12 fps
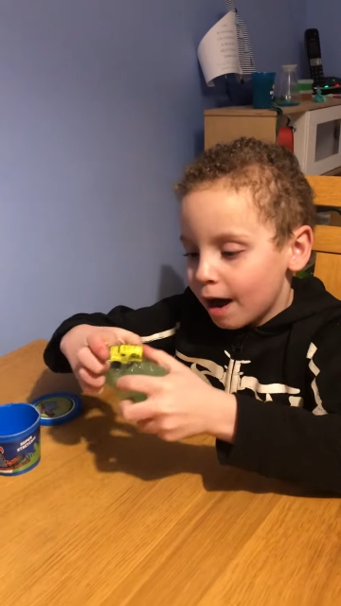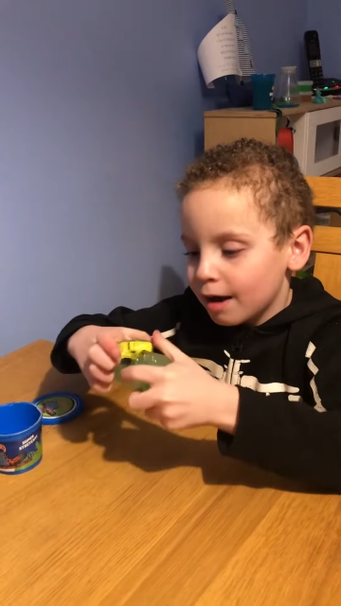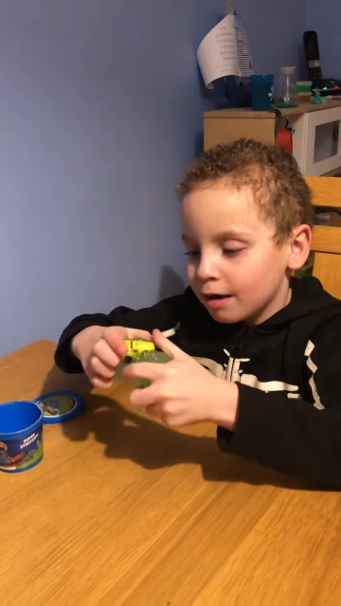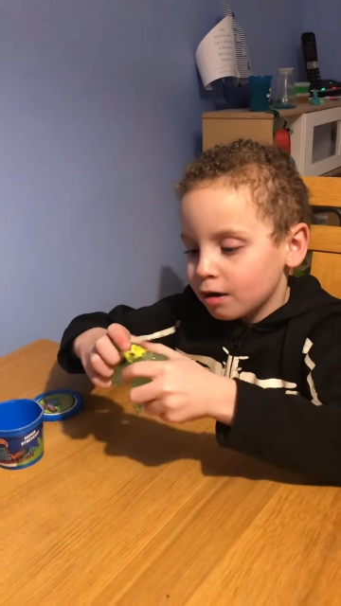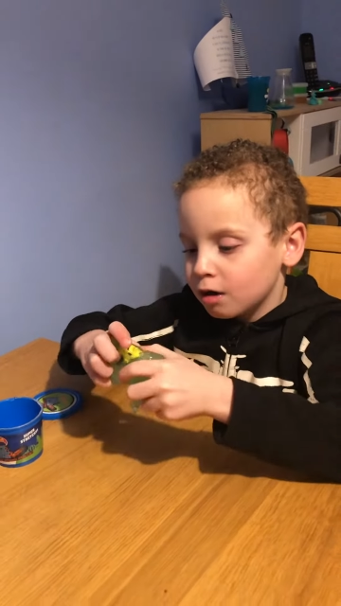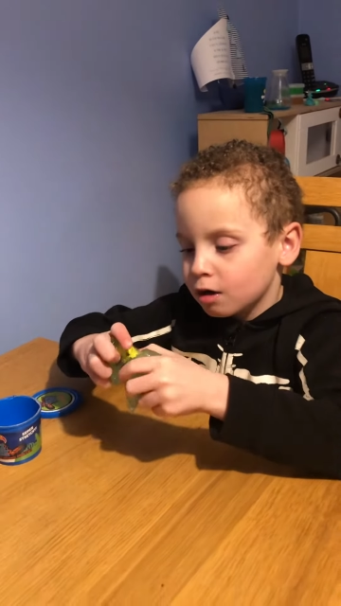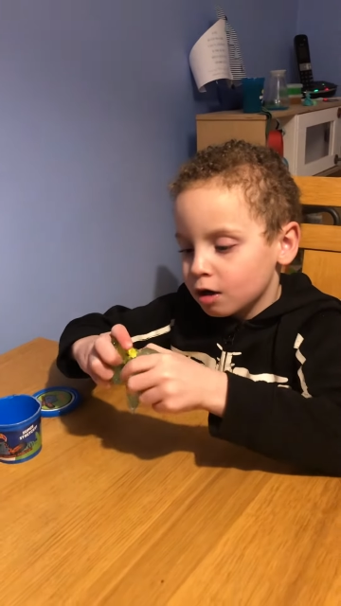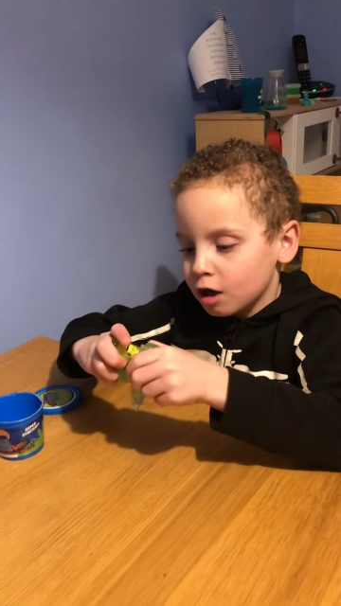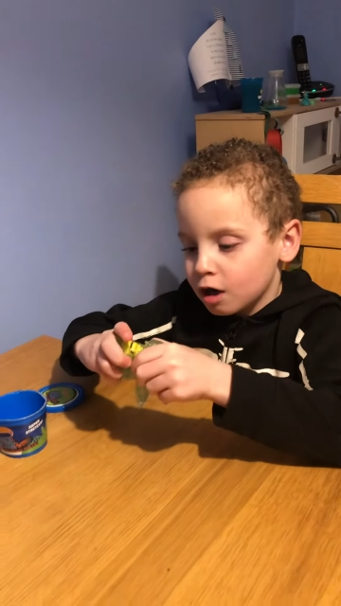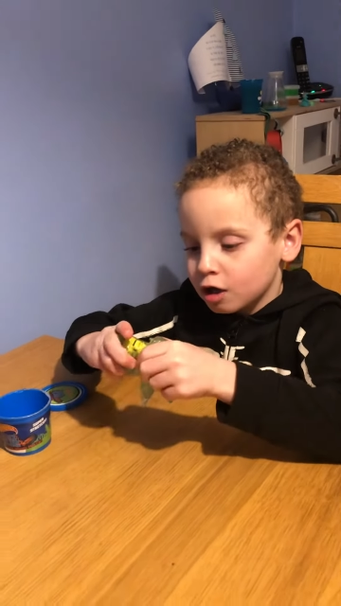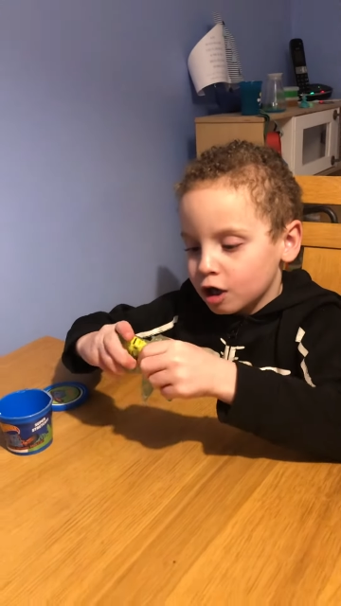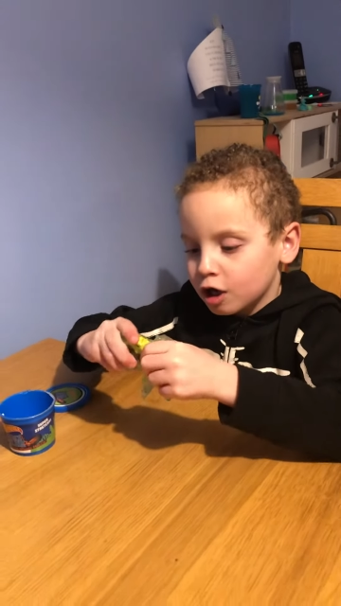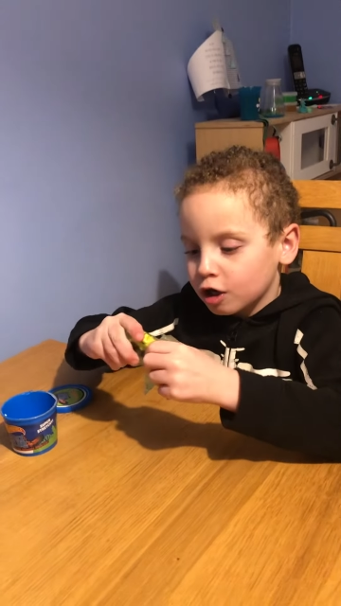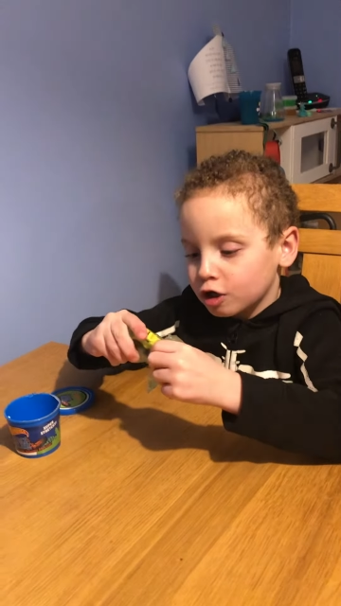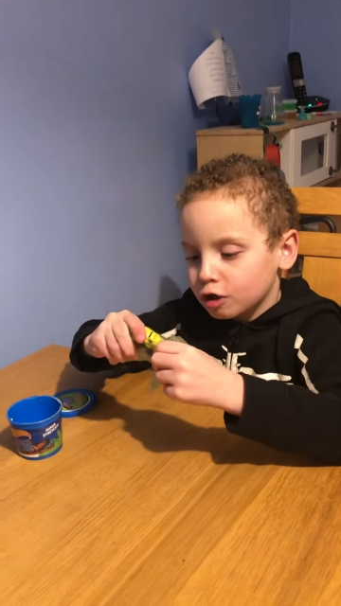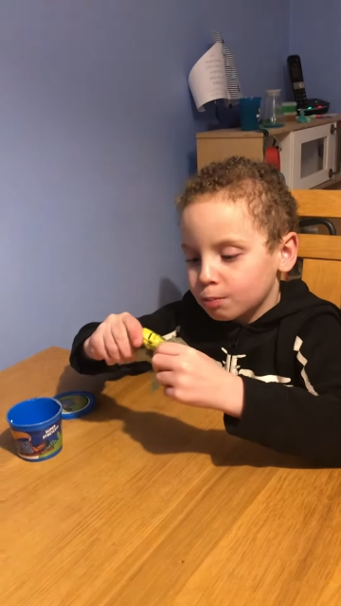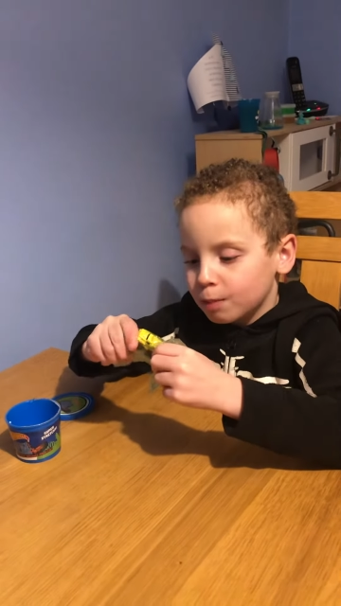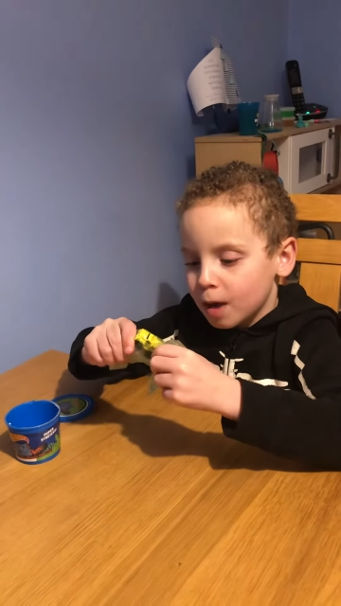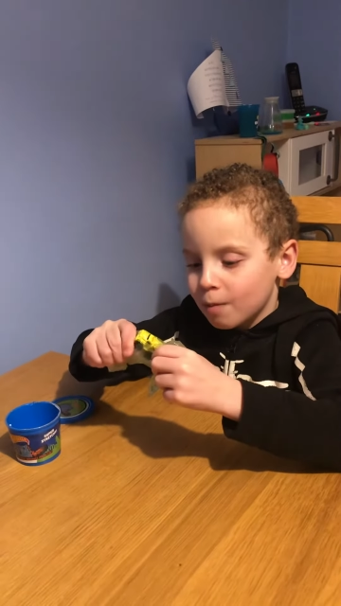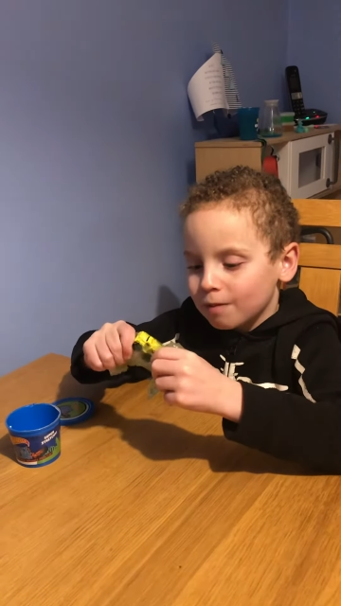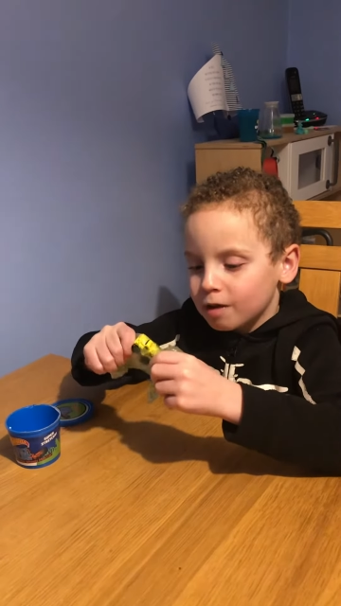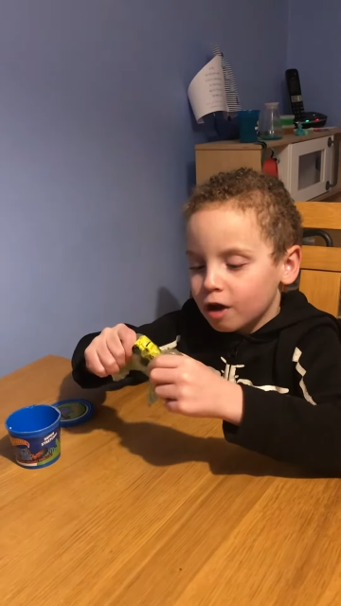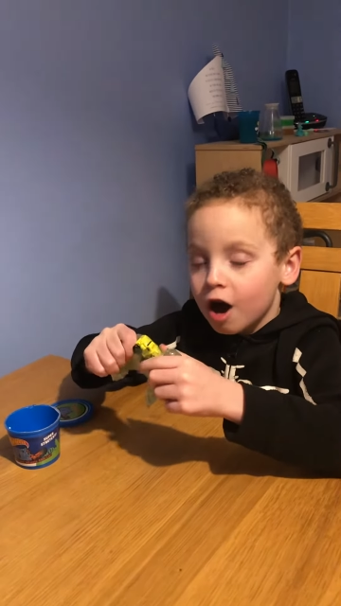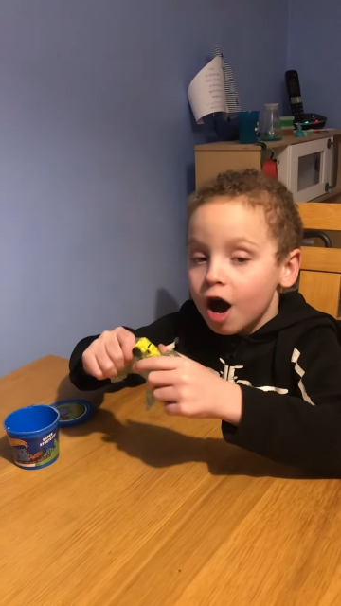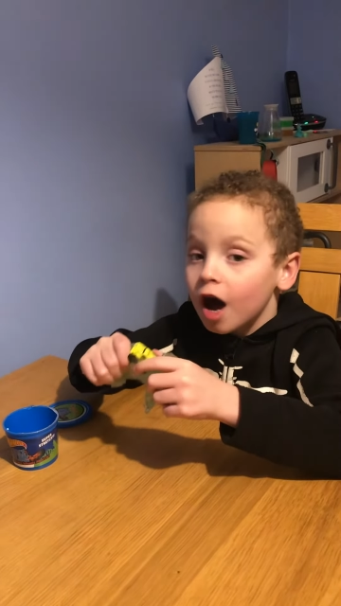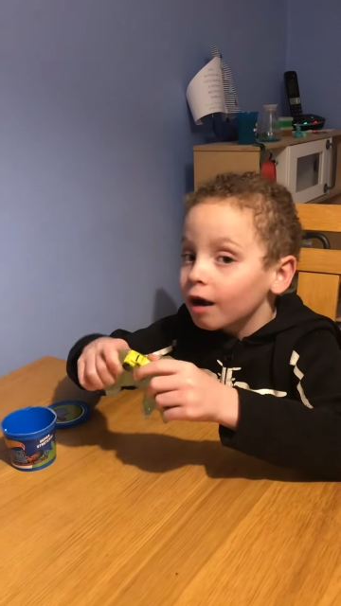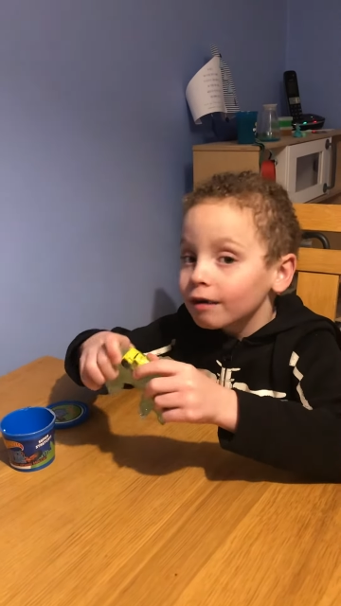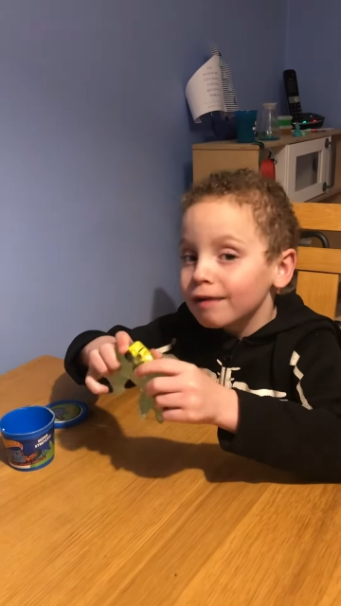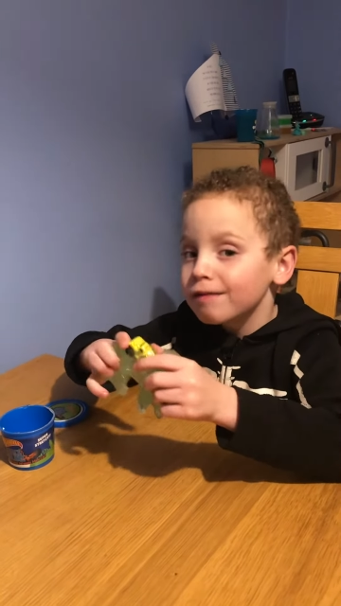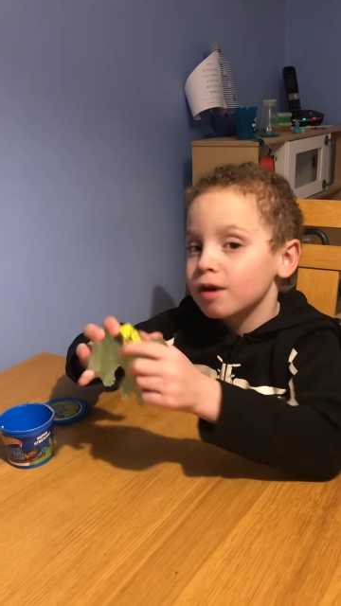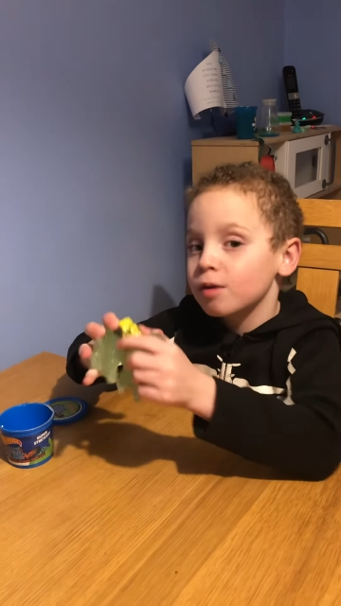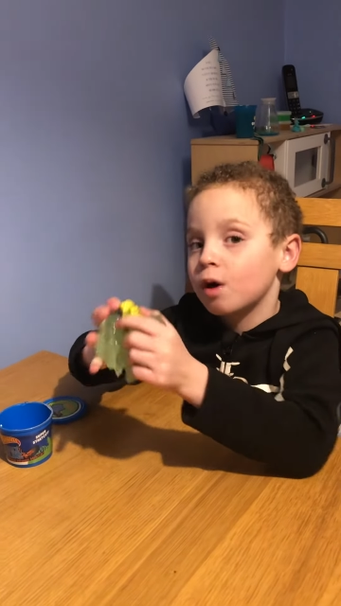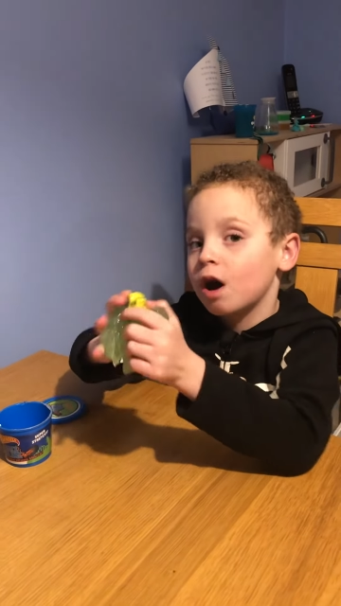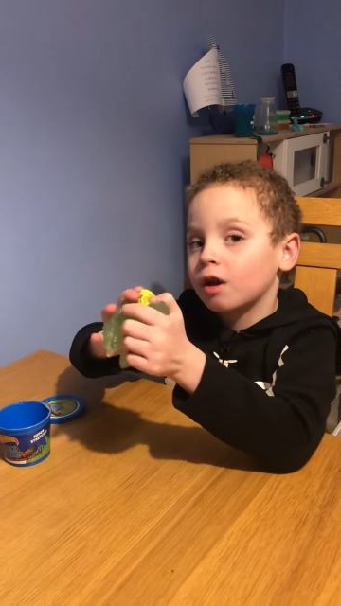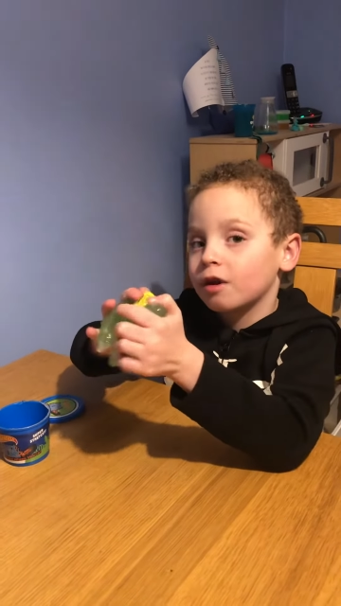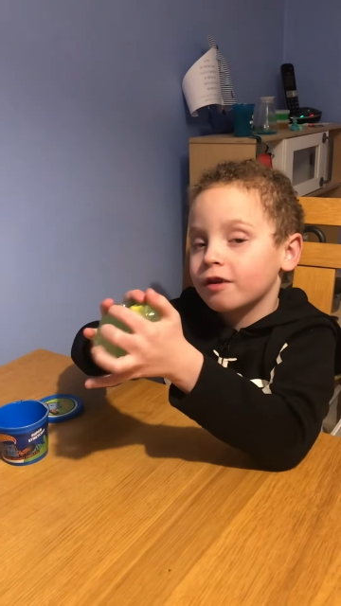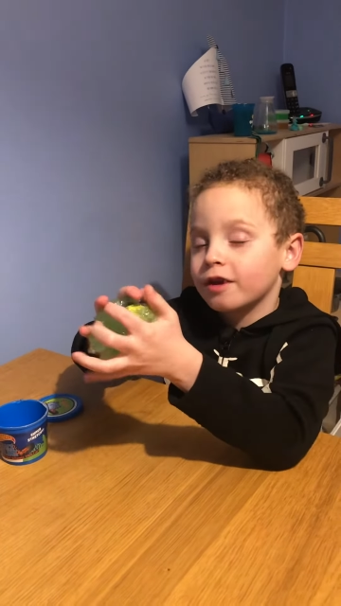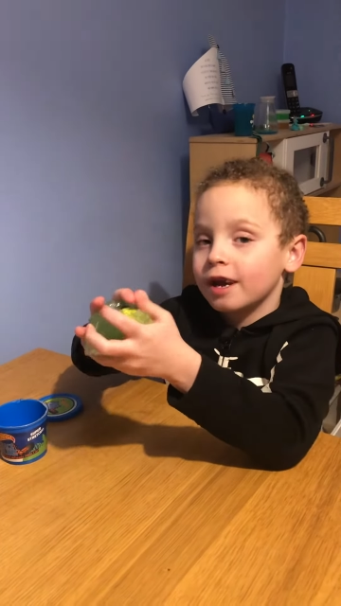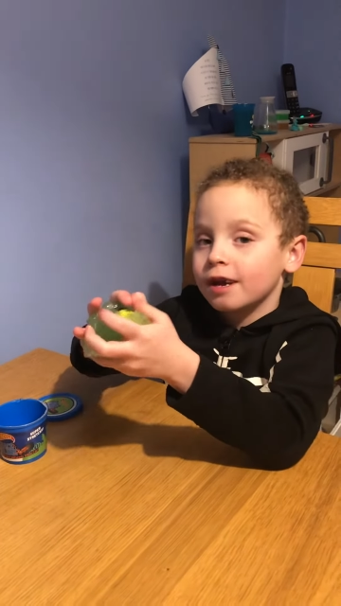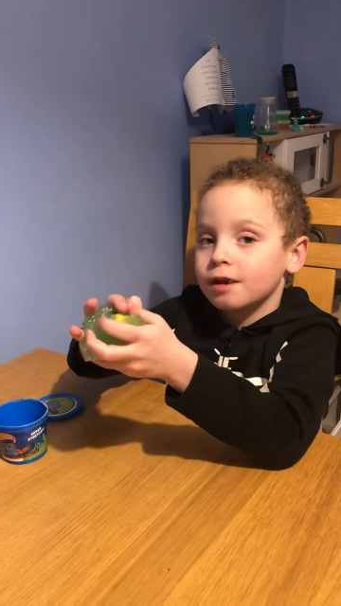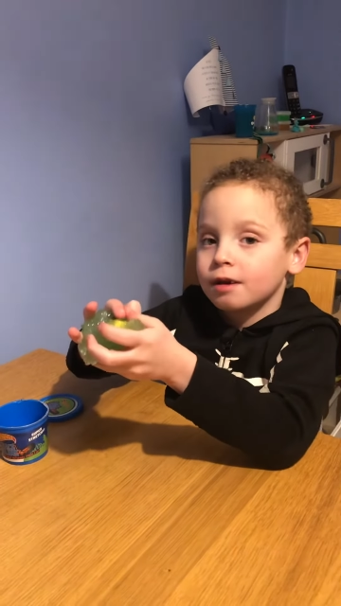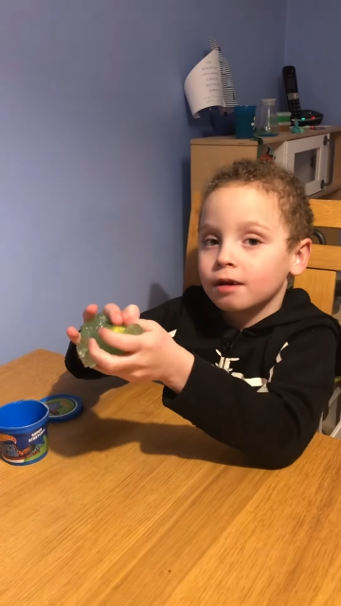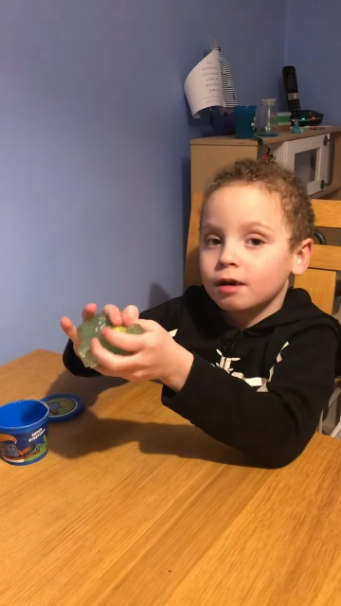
and you could just play with the car if you wanted.